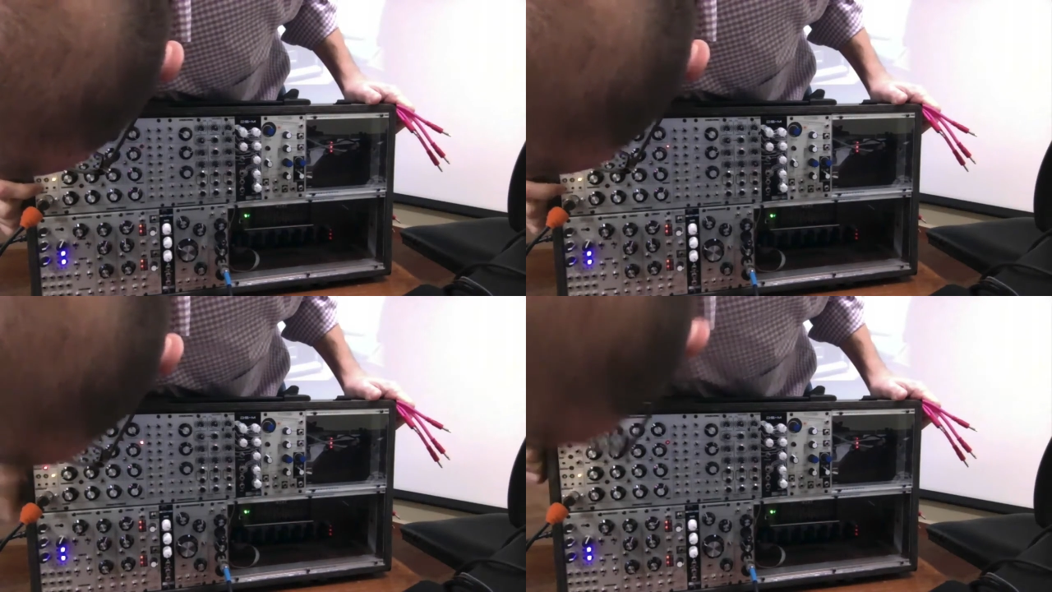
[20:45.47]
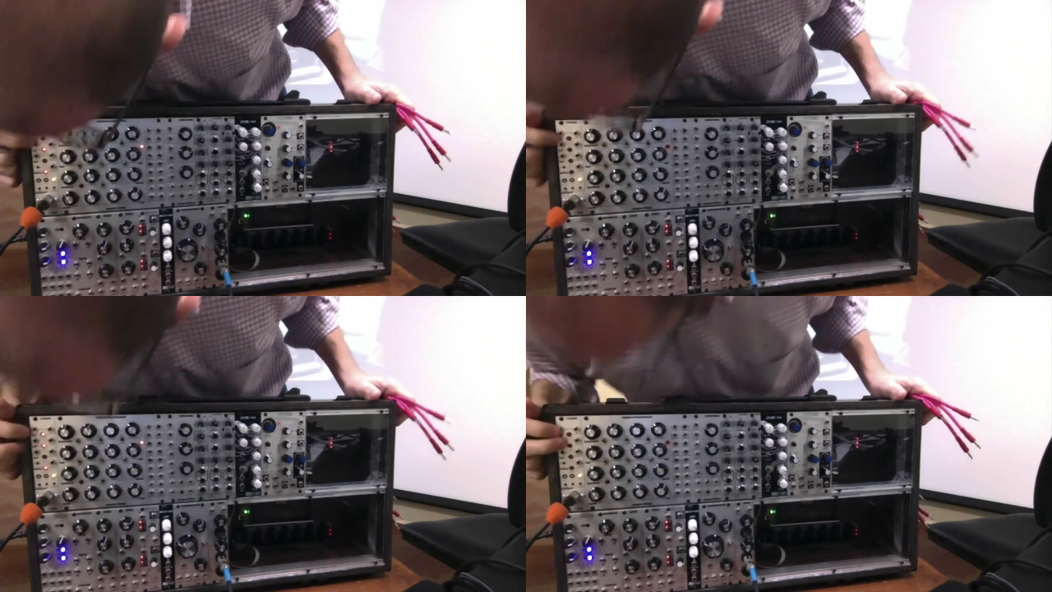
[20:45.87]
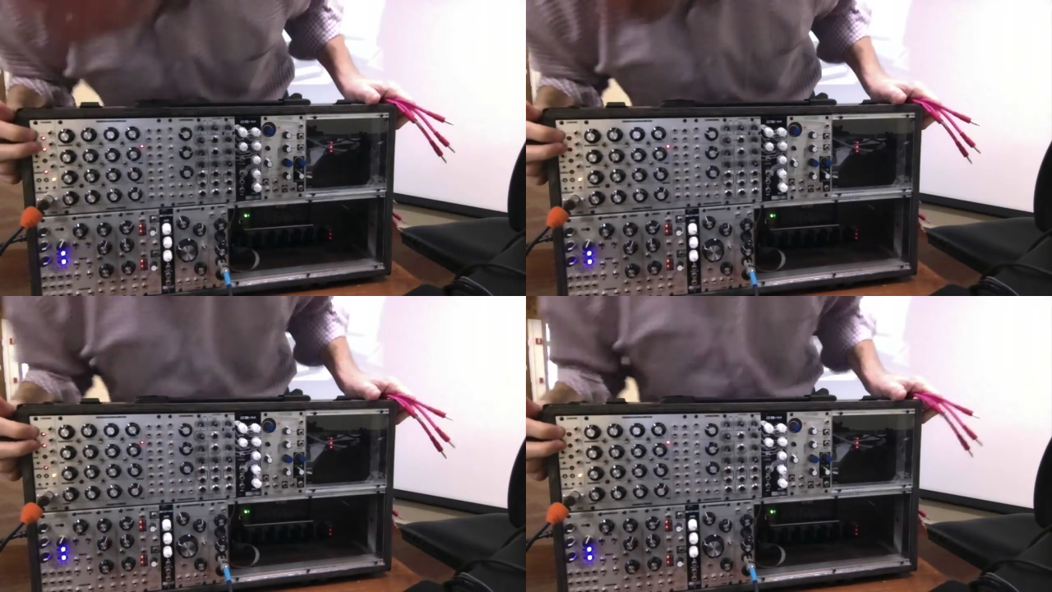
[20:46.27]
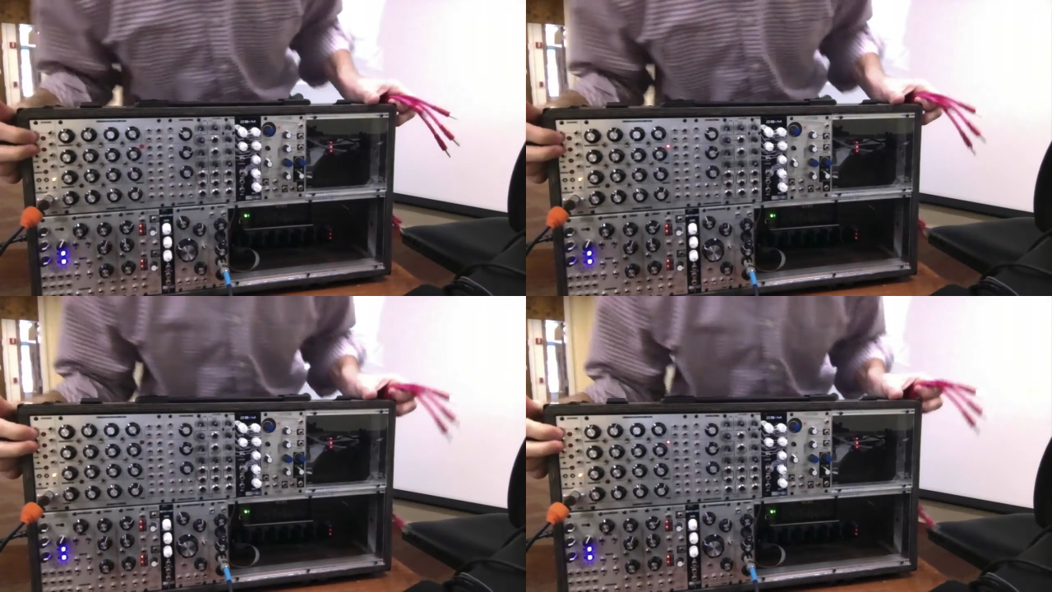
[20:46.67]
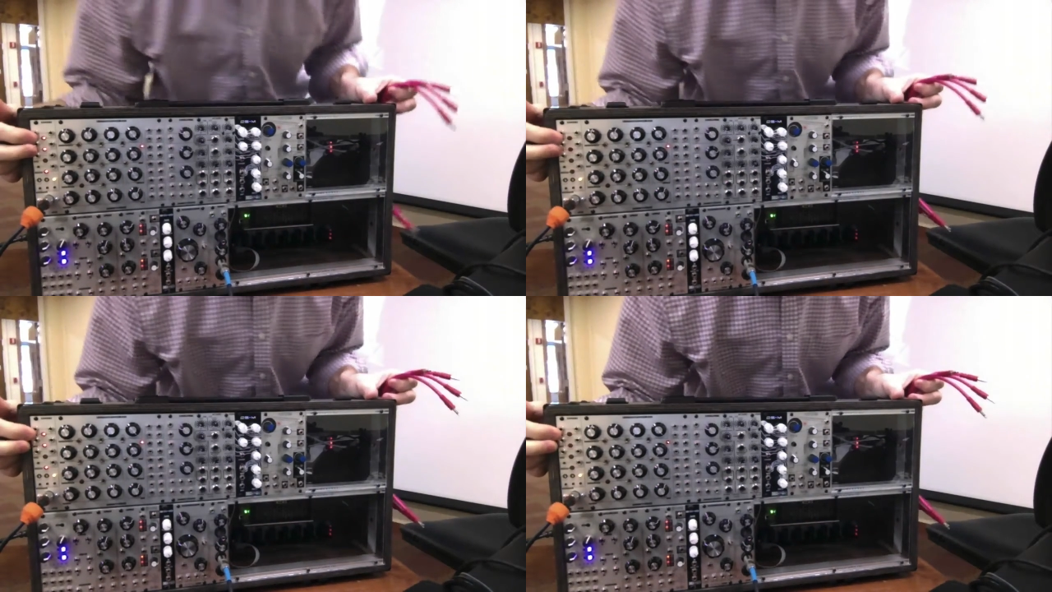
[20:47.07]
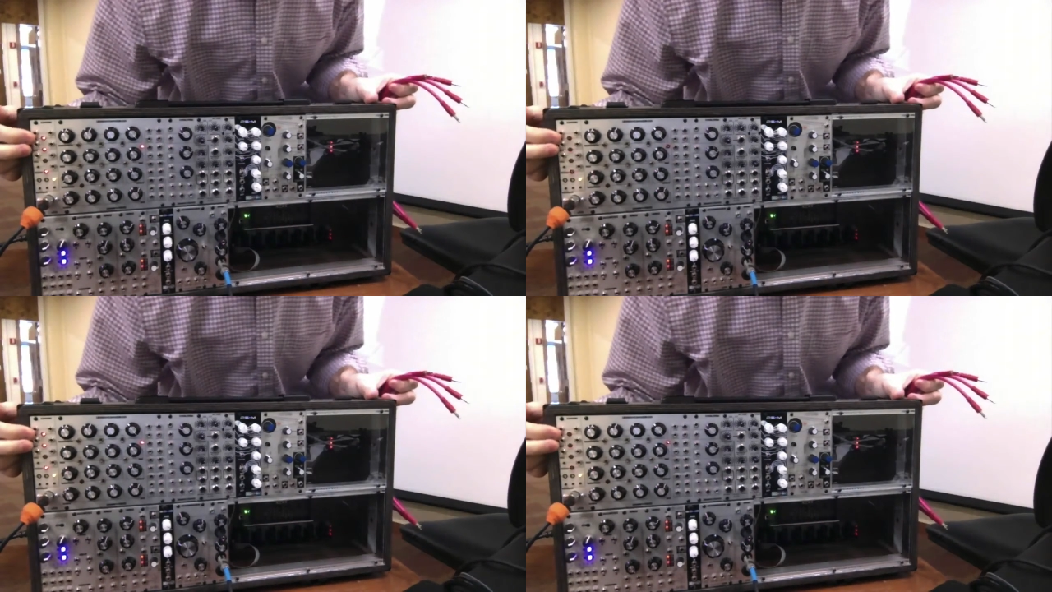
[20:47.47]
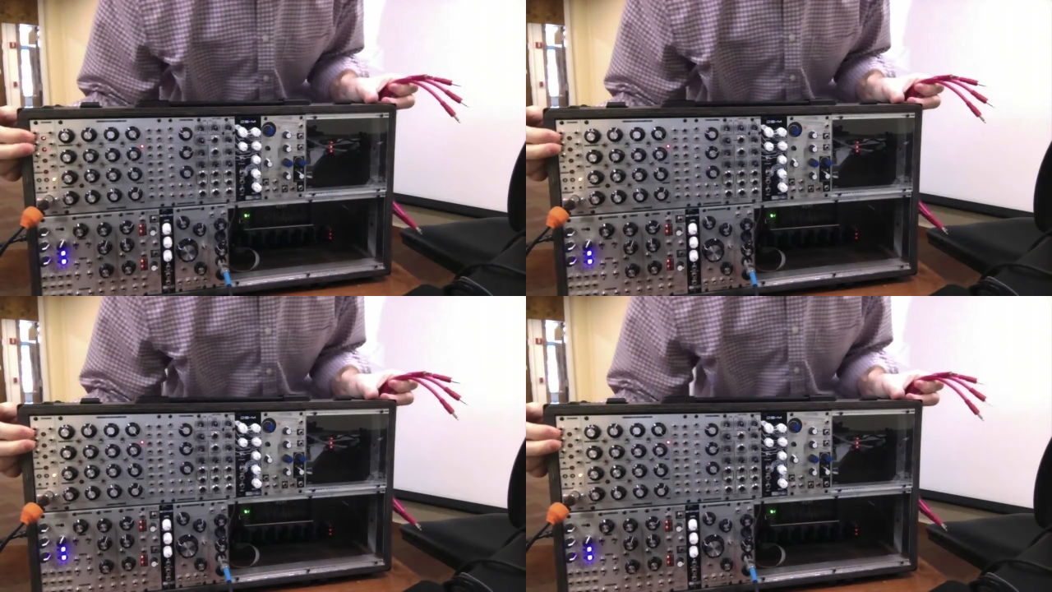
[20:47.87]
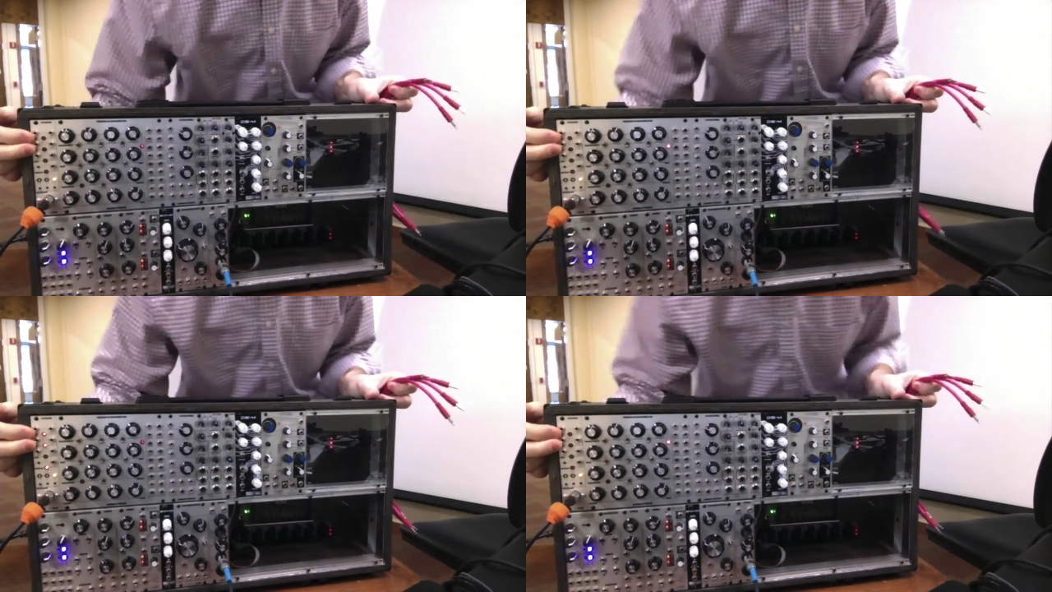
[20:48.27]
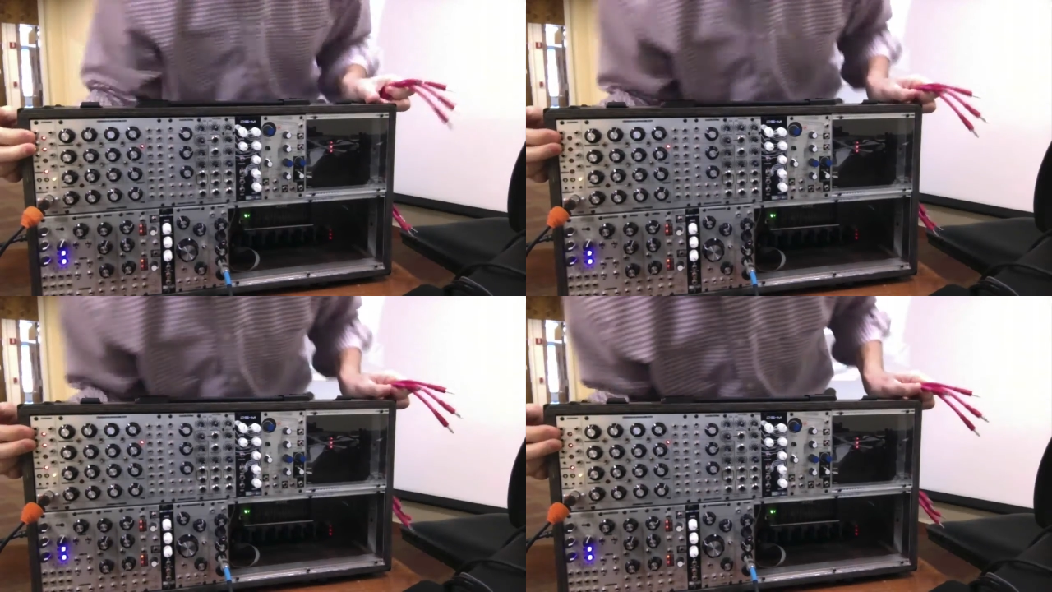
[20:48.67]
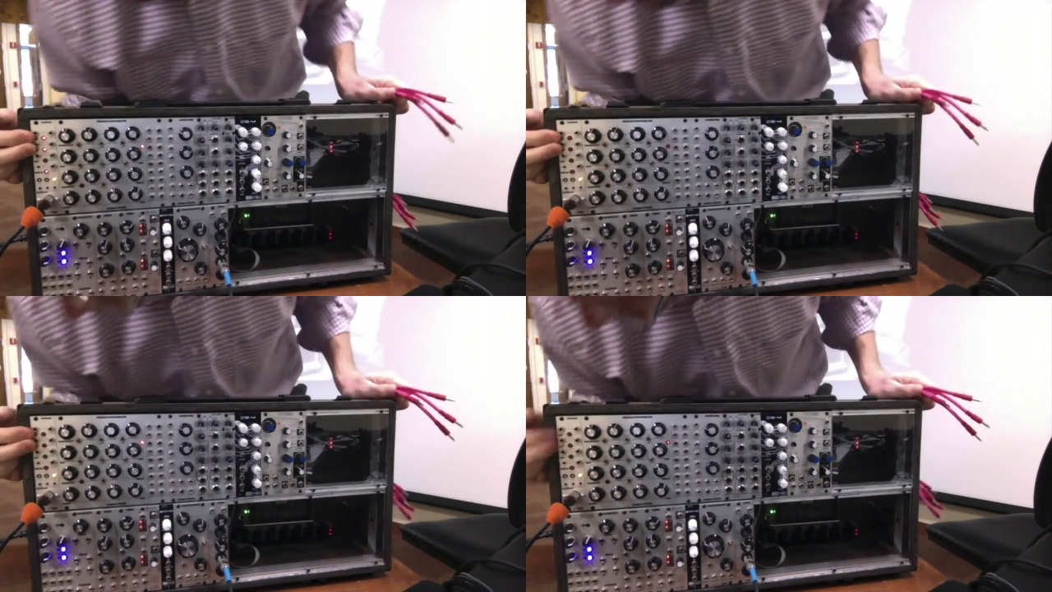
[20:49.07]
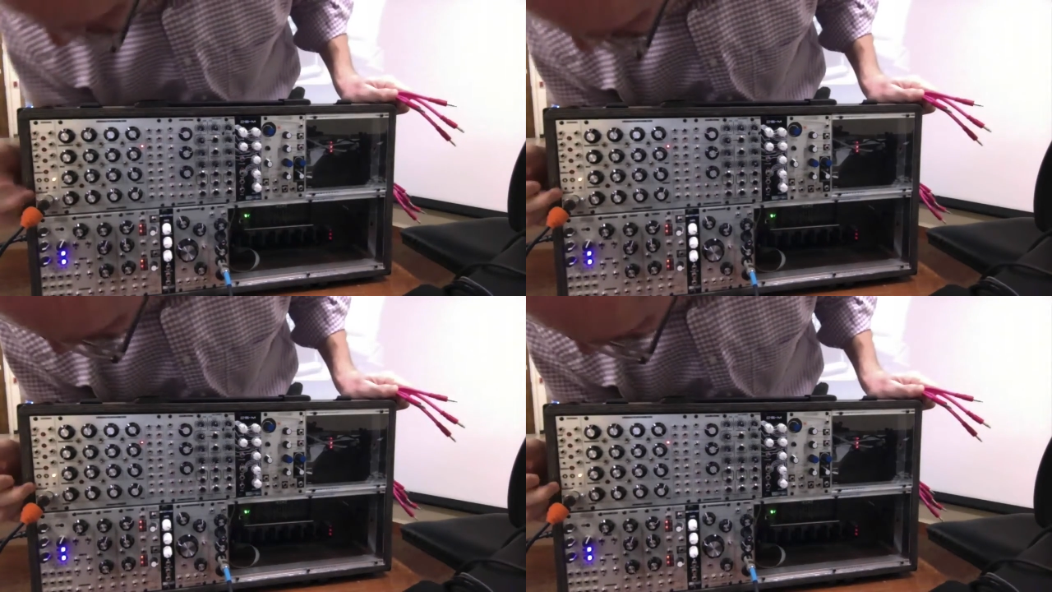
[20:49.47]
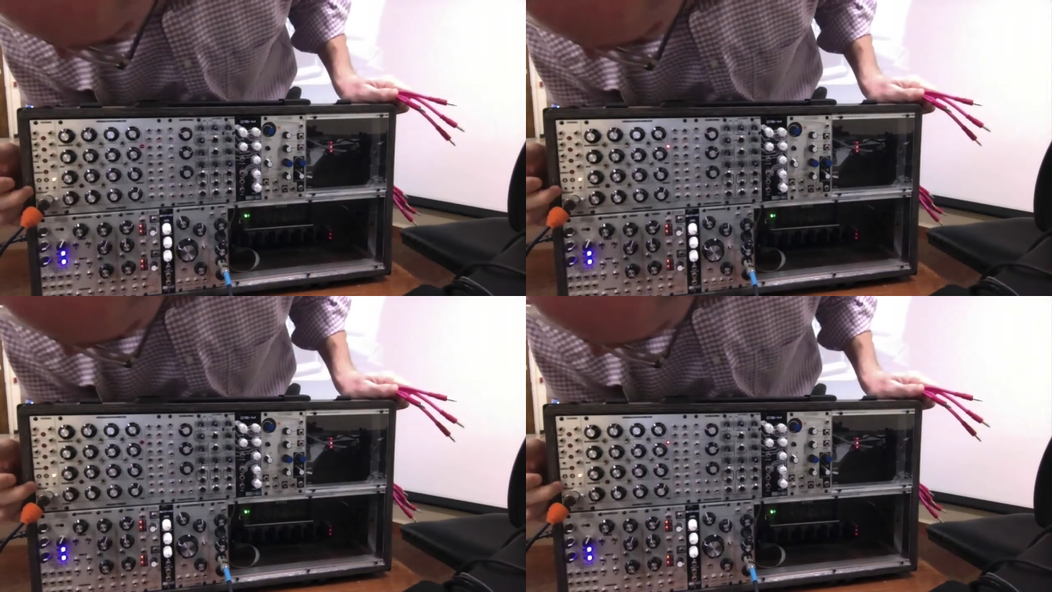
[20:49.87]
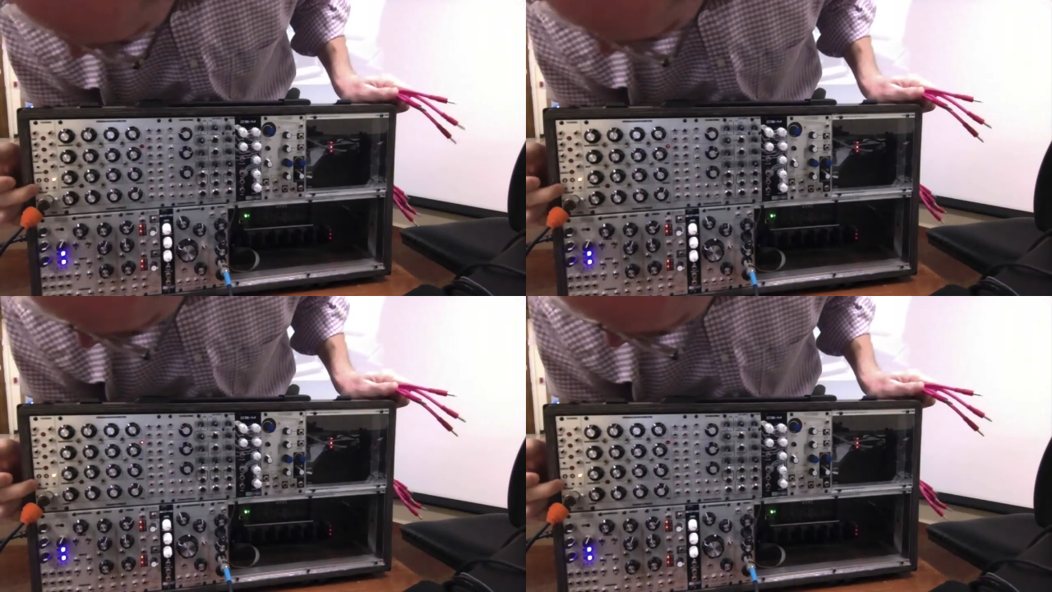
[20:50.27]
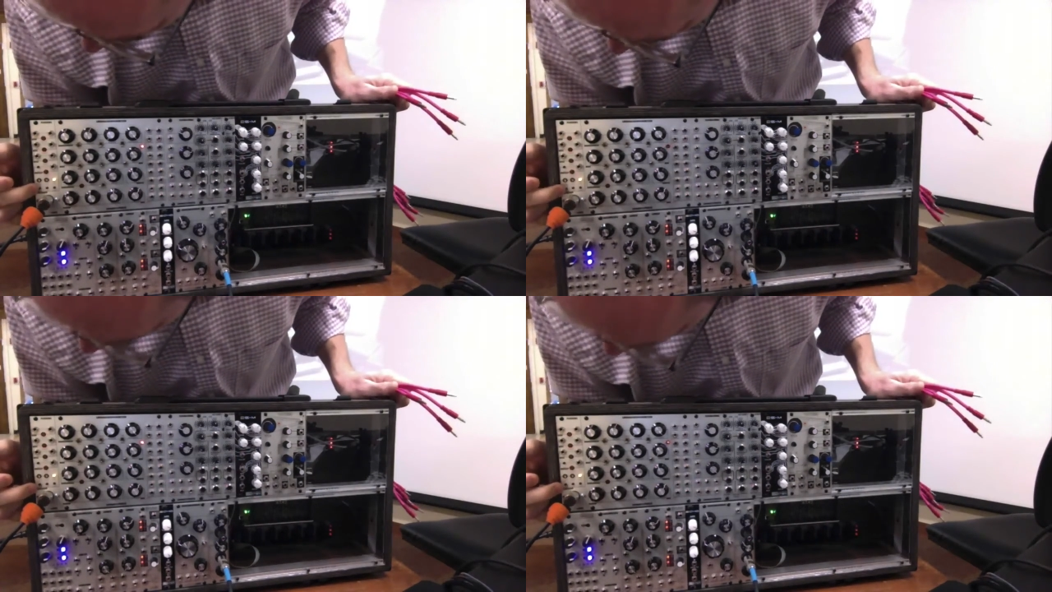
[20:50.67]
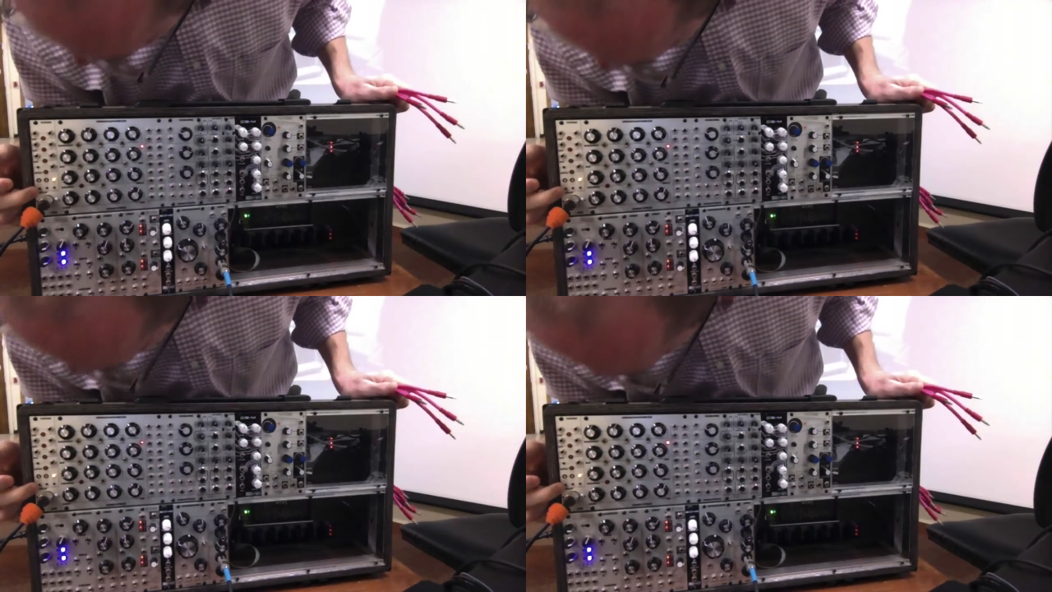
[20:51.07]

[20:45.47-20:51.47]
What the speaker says: [unreadable: no face in view]